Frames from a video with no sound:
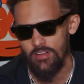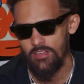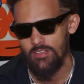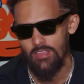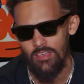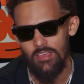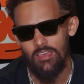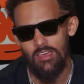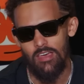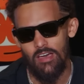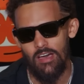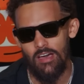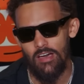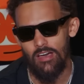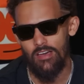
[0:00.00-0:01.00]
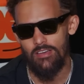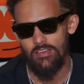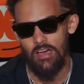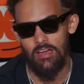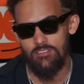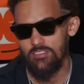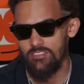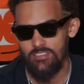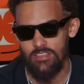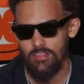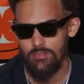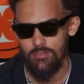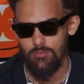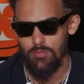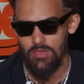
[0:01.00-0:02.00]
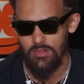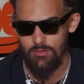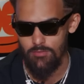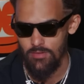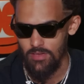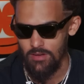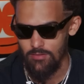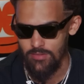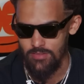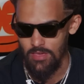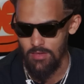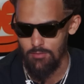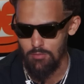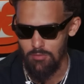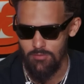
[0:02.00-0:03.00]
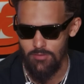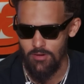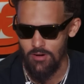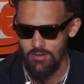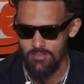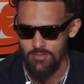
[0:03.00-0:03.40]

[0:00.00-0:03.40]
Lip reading: And I've just seen it just being a fan of his game from afar.